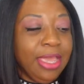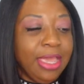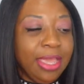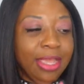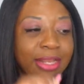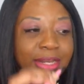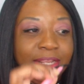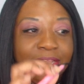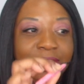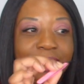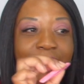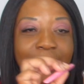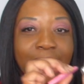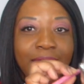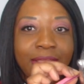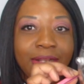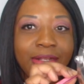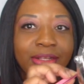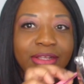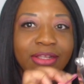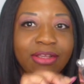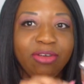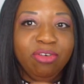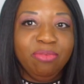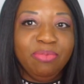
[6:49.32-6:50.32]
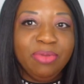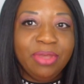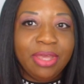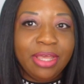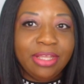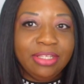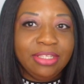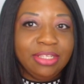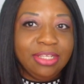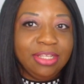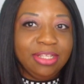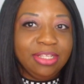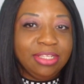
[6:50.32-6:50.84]
And again, hope you
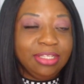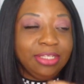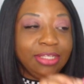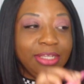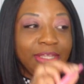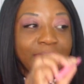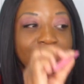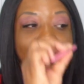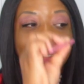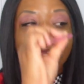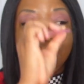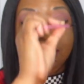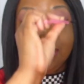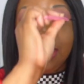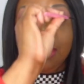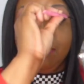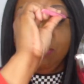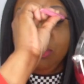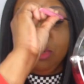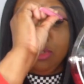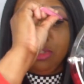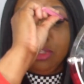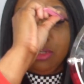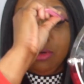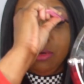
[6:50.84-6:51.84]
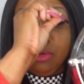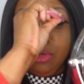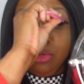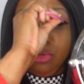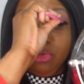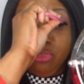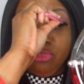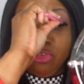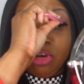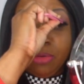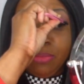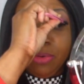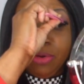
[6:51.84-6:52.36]
guys can see this. I'm just gonna
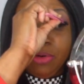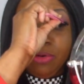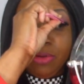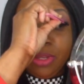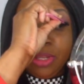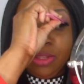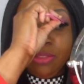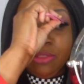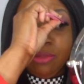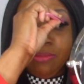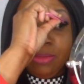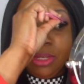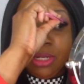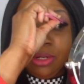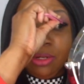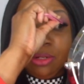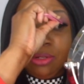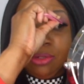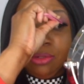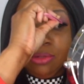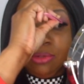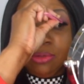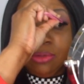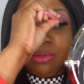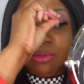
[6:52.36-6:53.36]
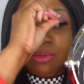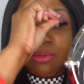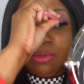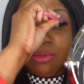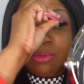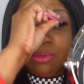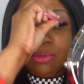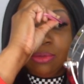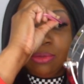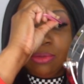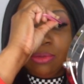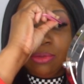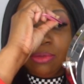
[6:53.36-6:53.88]
drop her in the middle,
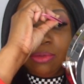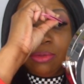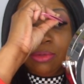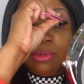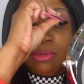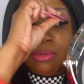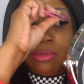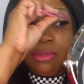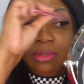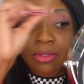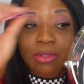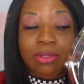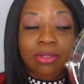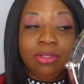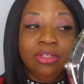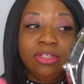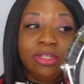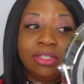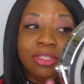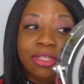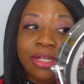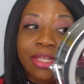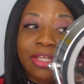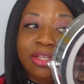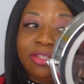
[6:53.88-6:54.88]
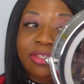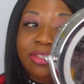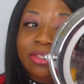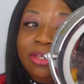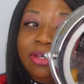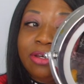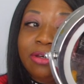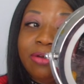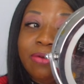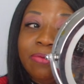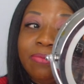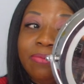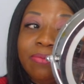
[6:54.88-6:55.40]
just like
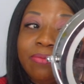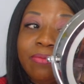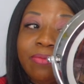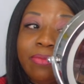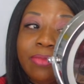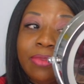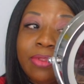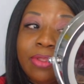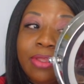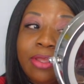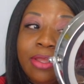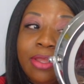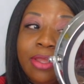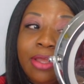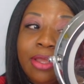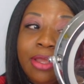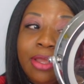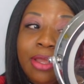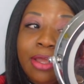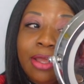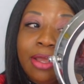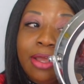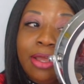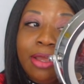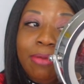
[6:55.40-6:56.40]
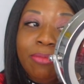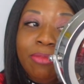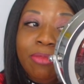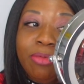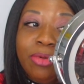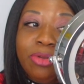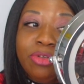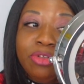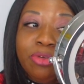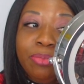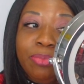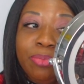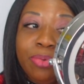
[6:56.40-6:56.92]
so. I'm
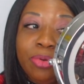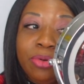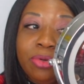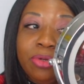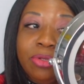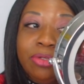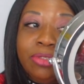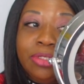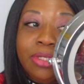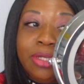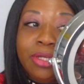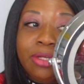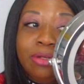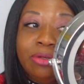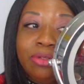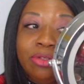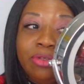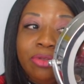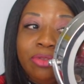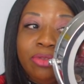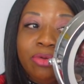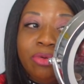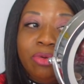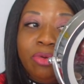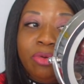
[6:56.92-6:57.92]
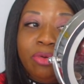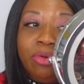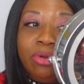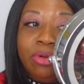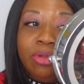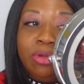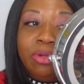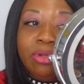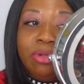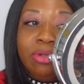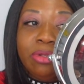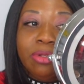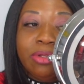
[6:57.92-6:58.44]
going to pull her down to the
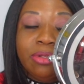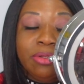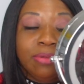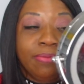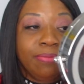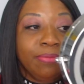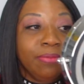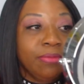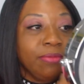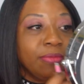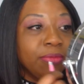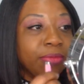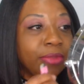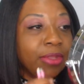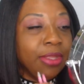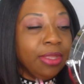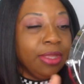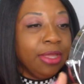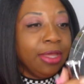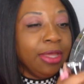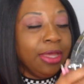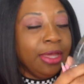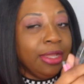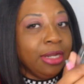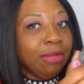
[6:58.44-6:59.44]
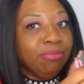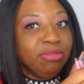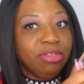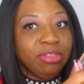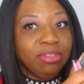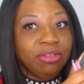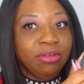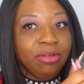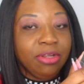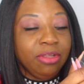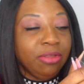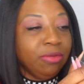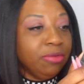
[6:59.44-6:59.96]
corner and I'm
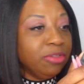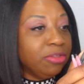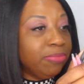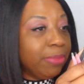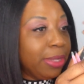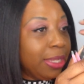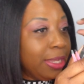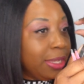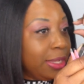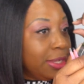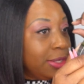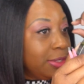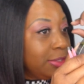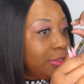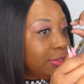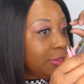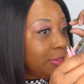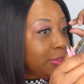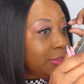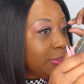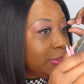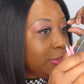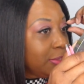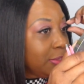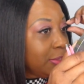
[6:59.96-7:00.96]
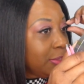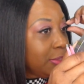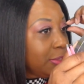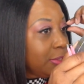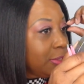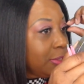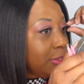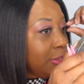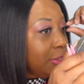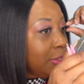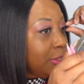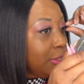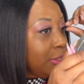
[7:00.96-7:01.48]
just gonna use my hands
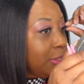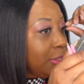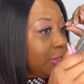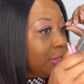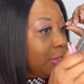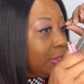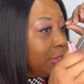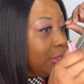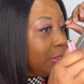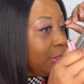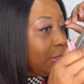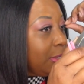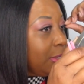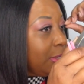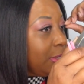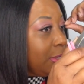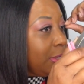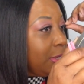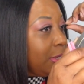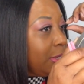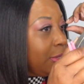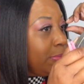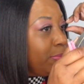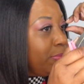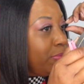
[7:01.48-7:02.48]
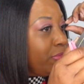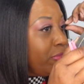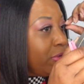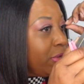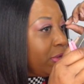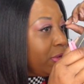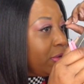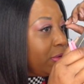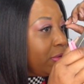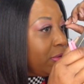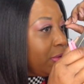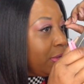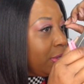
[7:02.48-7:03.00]
and
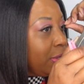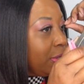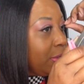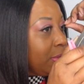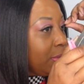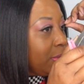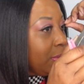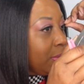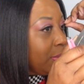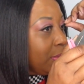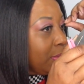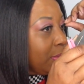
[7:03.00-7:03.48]
bring her in.